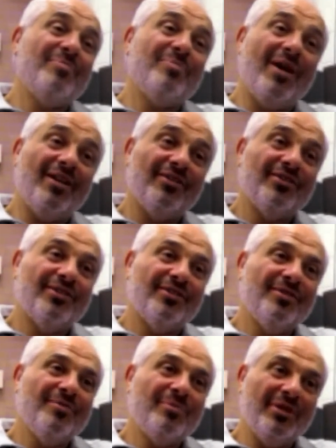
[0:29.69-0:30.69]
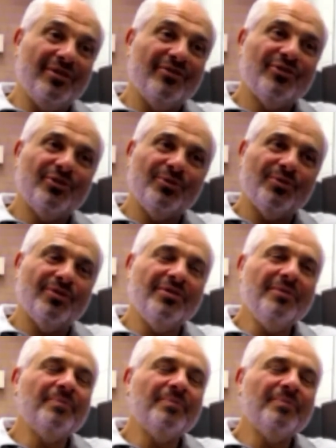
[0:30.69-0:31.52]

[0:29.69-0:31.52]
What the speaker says: Butler Middle School.